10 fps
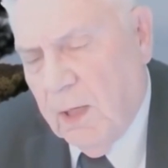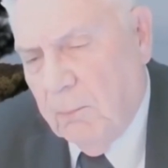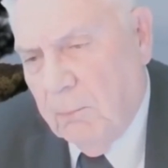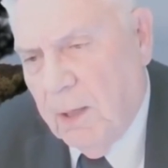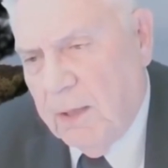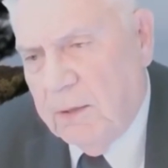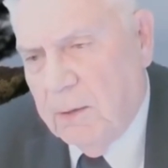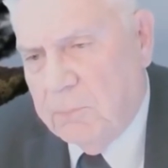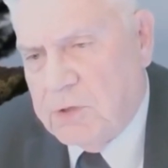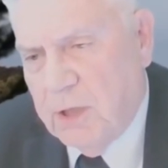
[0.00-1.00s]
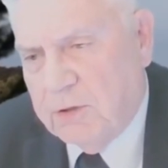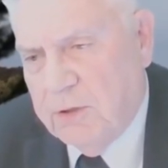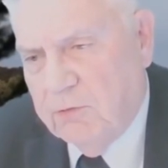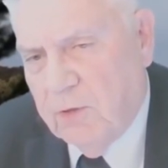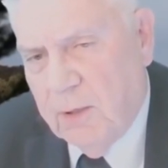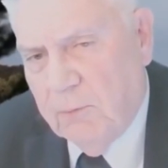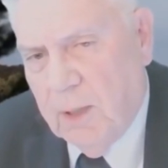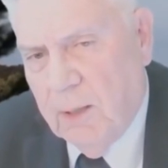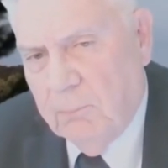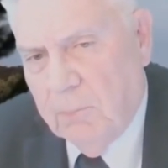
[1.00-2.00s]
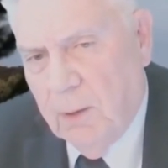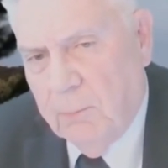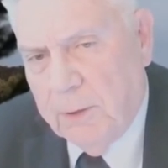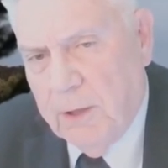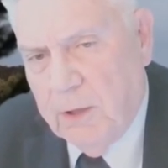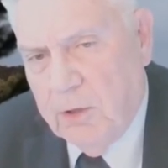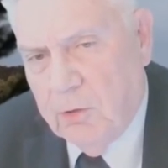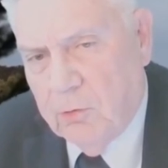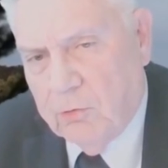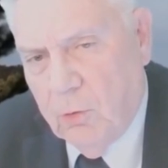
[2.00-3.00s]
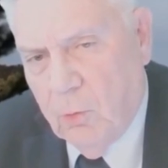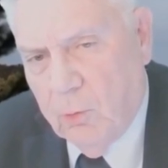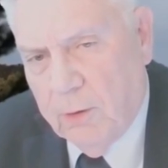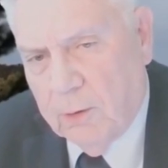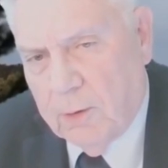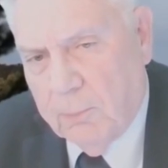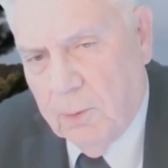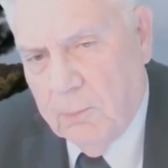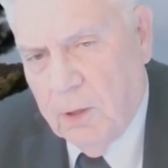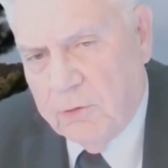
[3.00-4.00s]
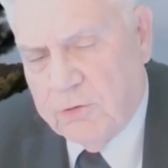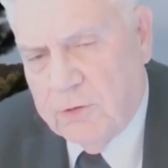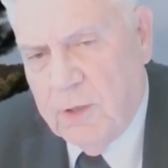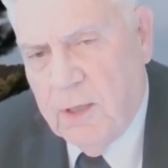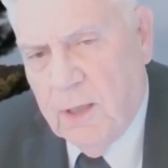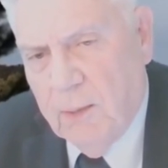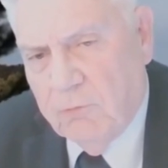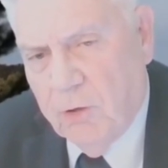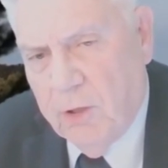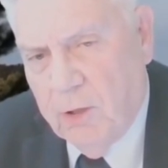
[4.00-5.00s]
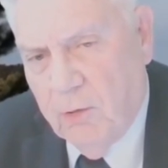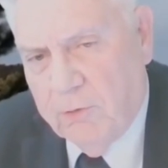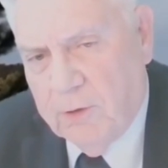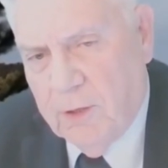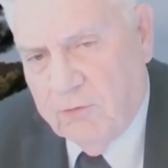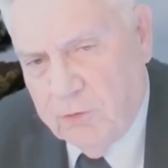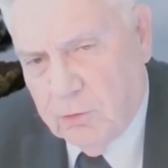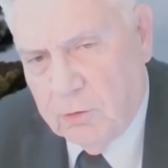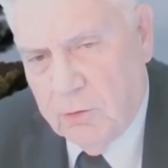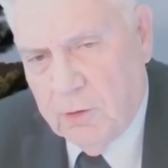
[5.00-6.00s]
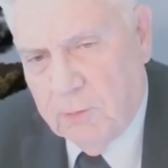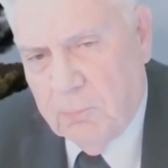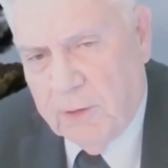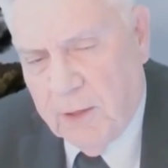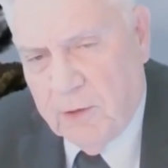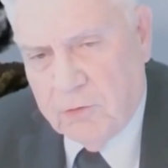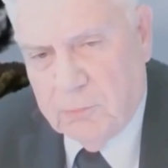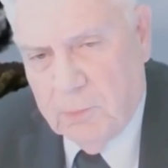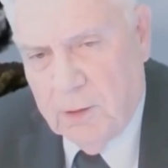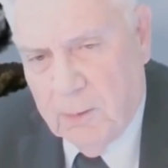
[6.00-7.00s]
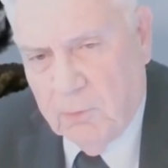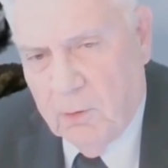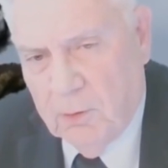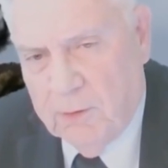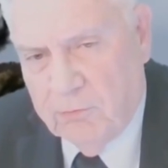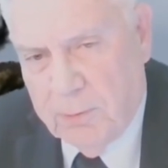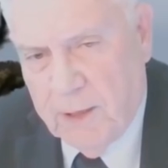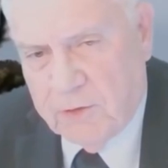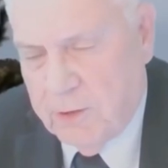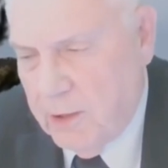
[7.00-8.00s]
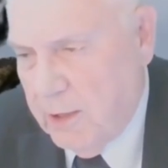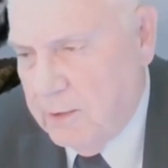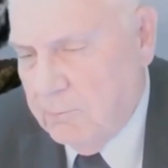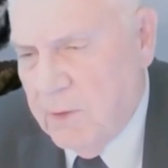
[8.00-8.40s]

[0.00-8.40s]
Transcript: uh my objective, I, will be 80 years old in a couple of months. I'm very healthy and I feel good, but that doesn't mean I'm going to live past tonight.